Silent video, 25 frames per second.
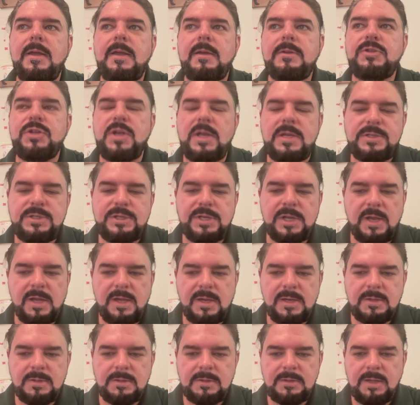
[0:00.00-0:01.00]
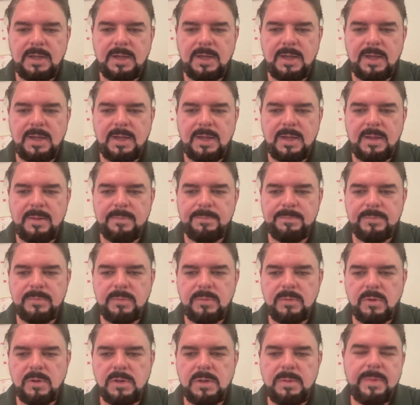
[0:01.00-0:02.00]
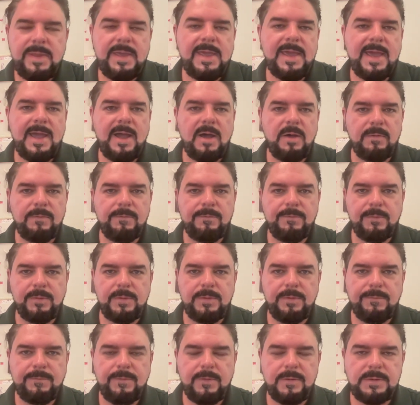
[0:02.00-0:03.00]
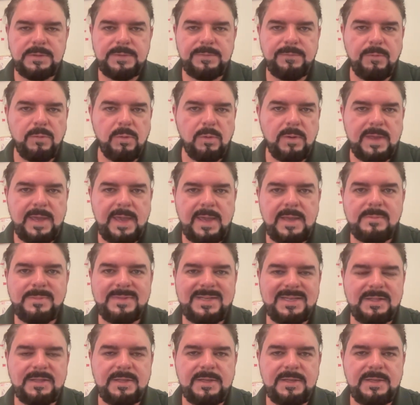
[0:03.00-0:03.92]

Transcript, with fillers: Chase Young, um, going to be out for the first four games at